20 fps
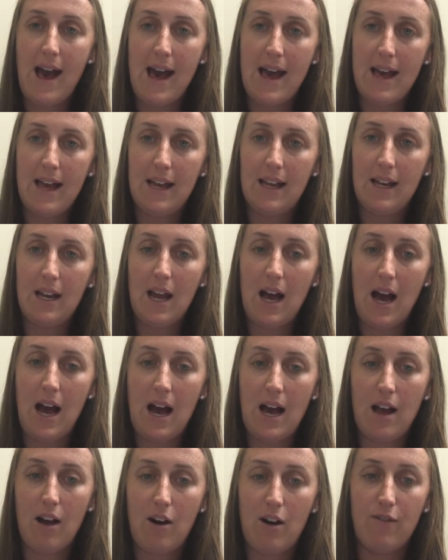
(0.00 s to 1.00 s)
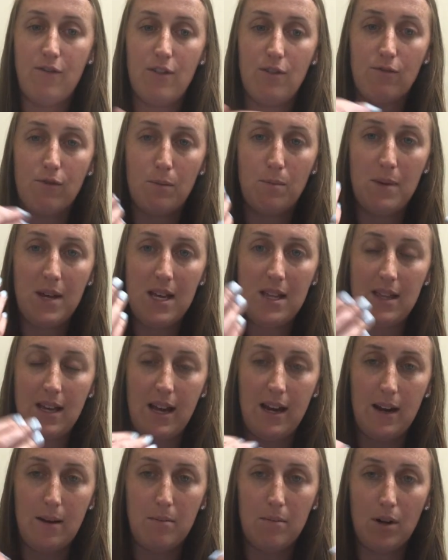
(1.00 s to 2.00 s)
And I often repeat
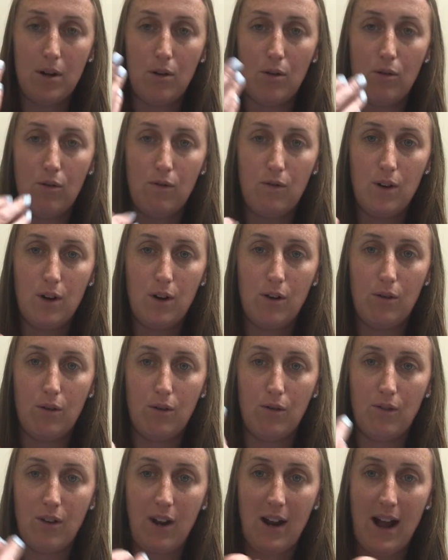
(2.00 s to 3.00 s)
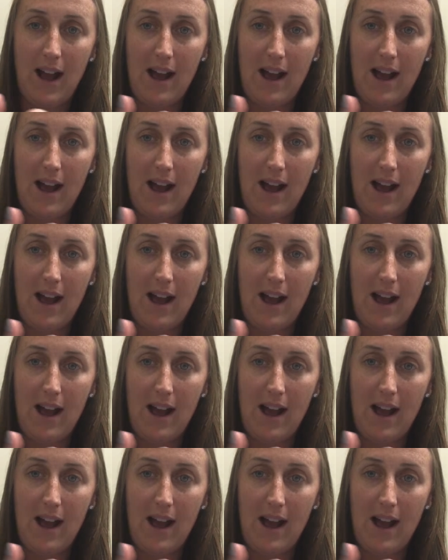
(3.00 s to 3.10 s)
that number over and over